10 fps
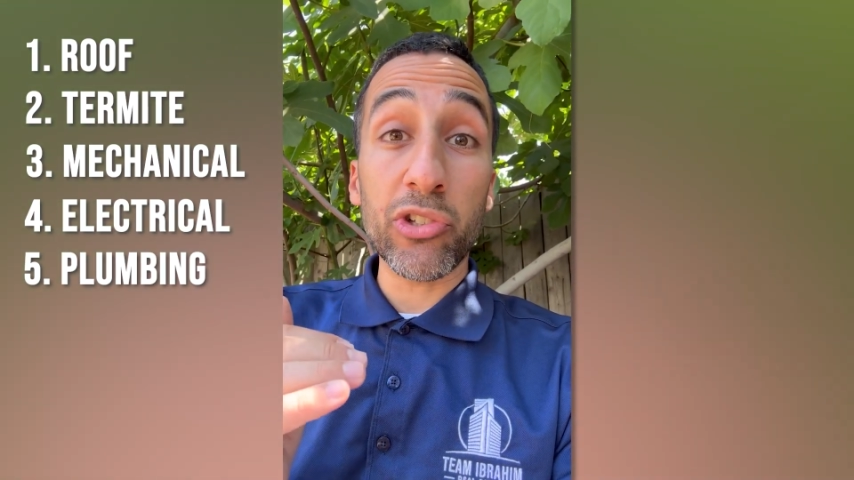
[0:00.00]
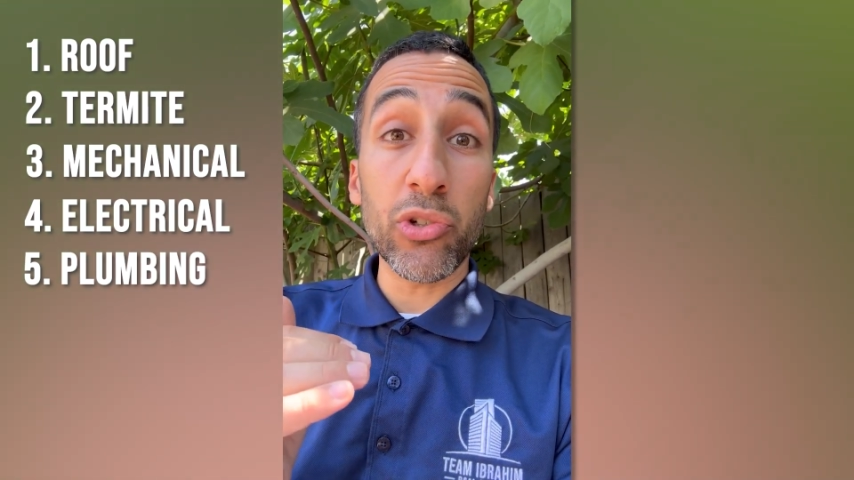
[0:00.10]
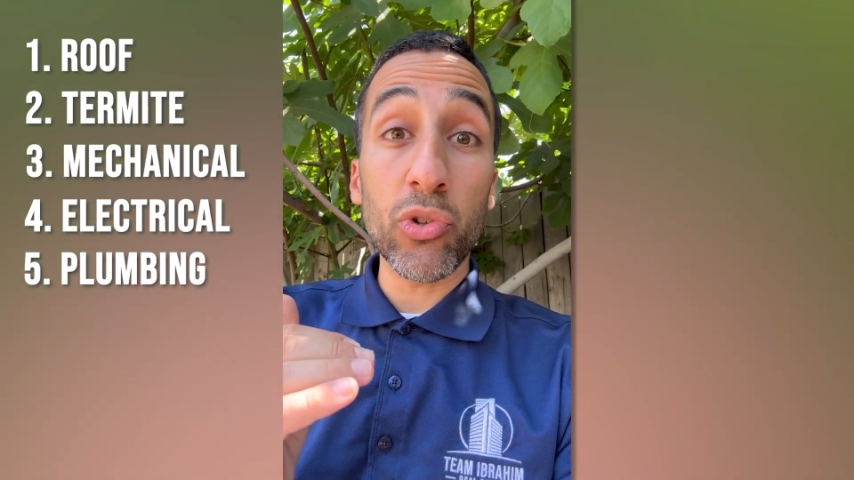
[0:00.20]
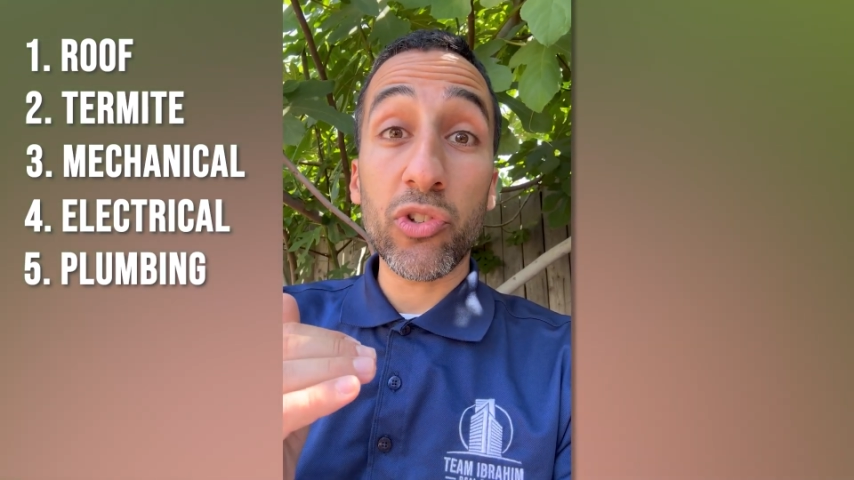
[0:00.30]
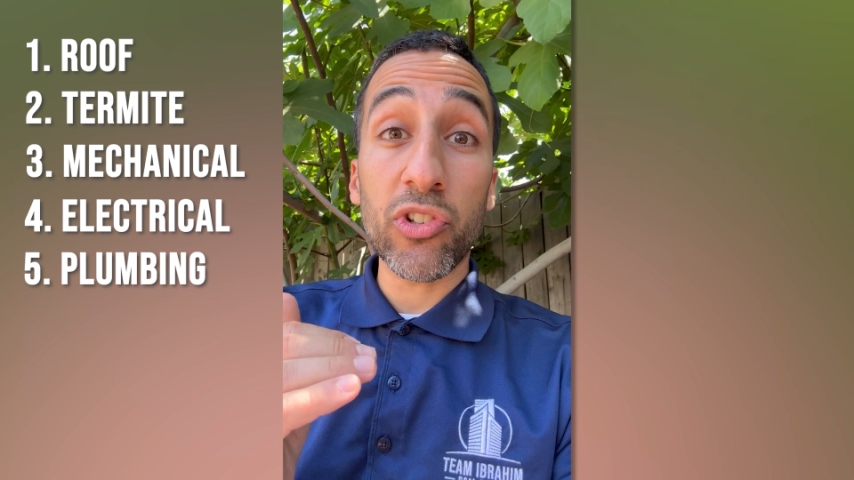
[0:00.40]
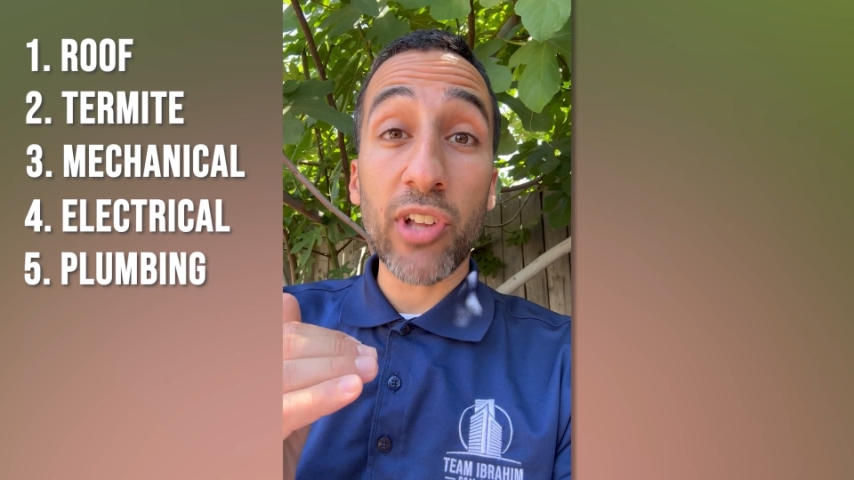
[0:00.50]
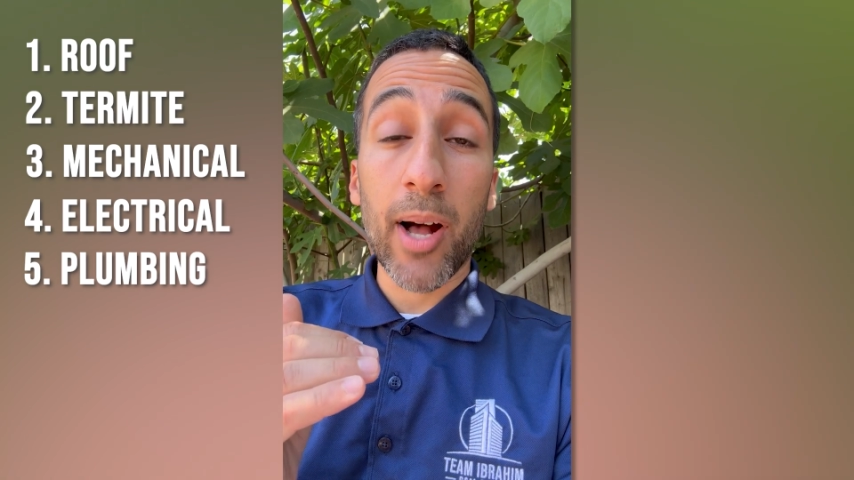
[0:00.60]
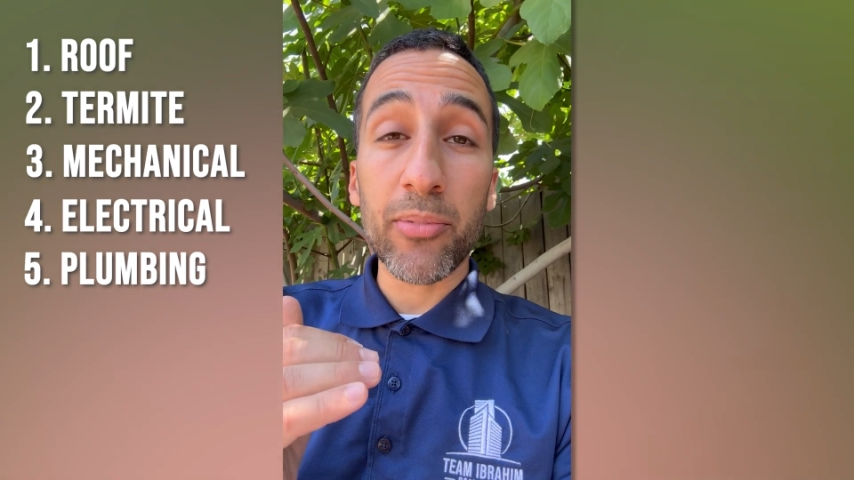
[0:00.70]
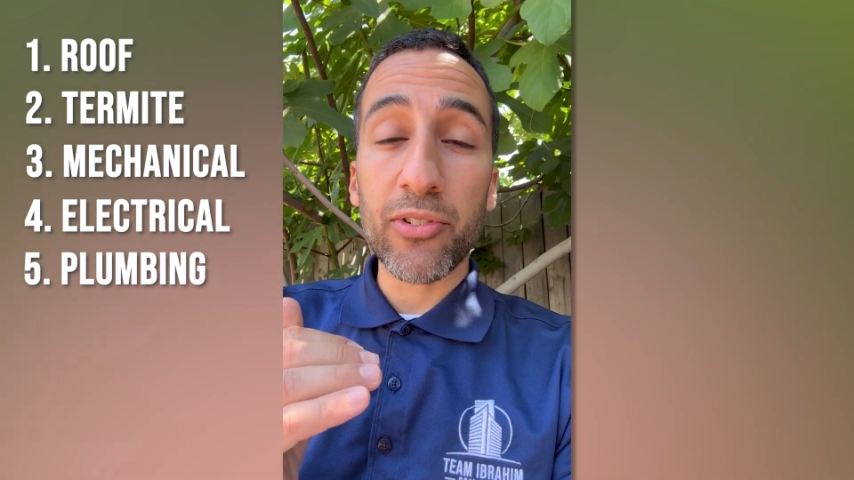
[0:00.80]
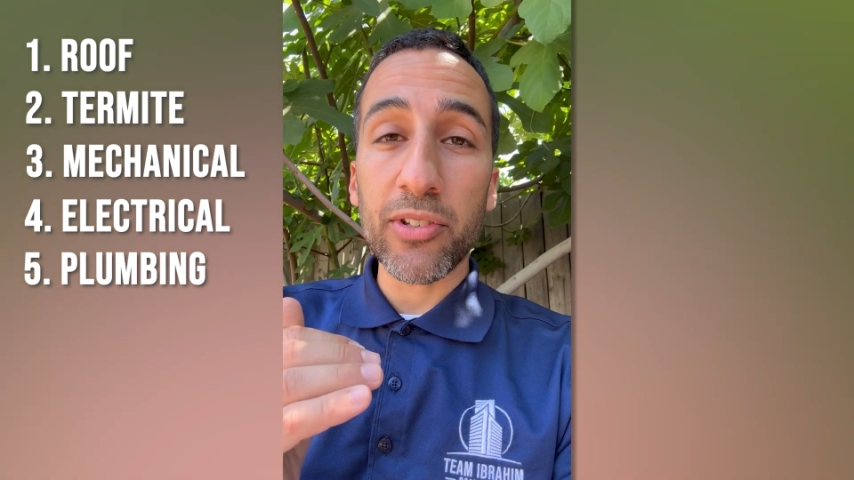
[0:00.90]
used is
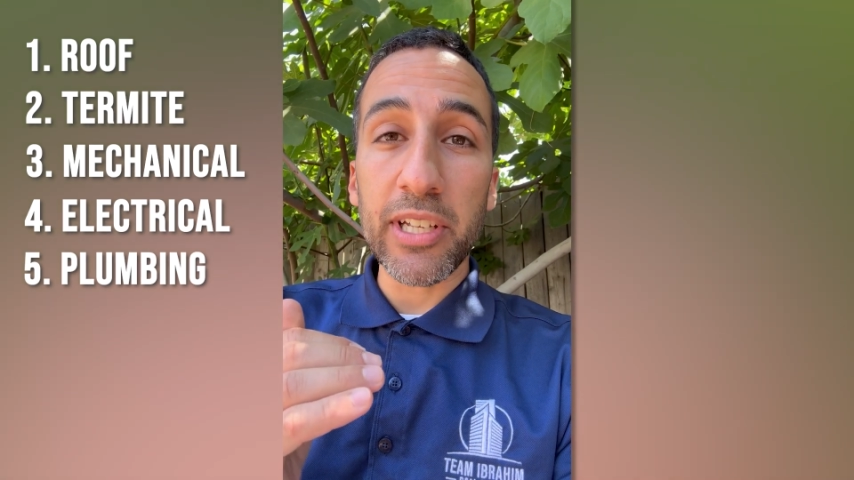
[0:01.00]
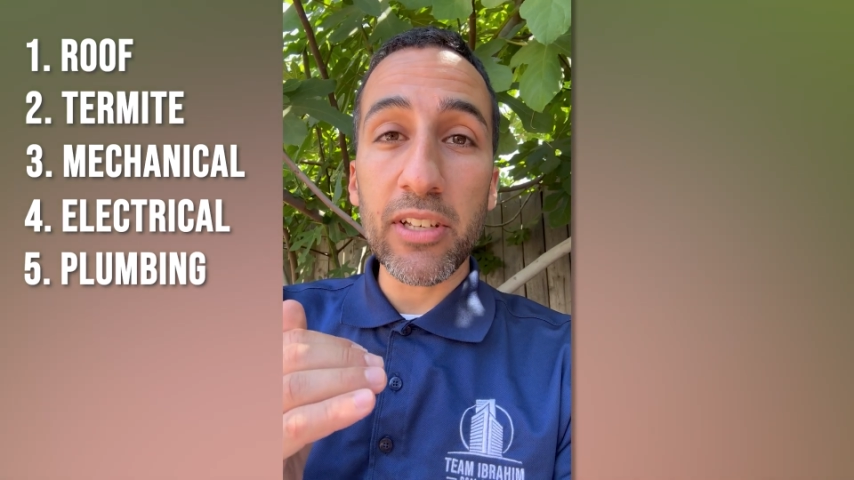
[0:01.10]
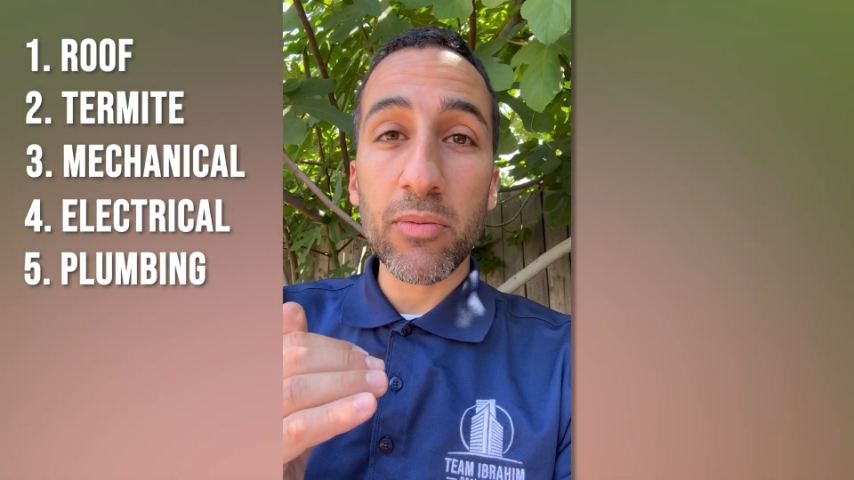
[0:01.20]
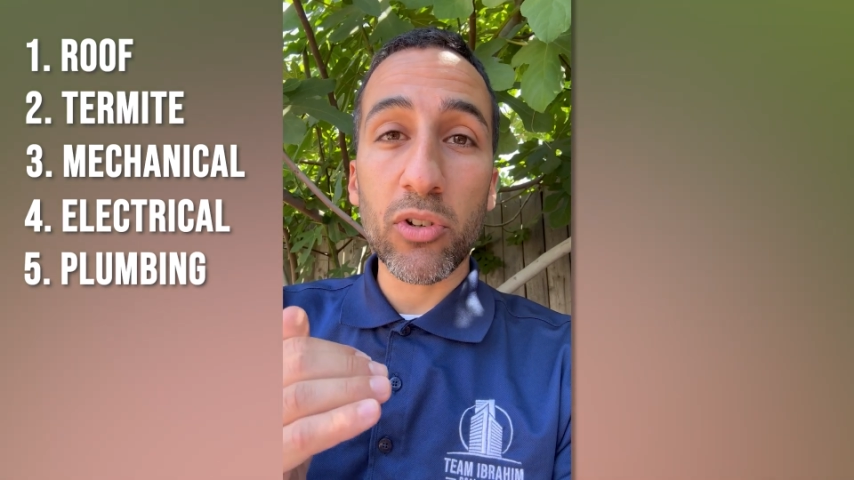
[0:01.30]
obsolete.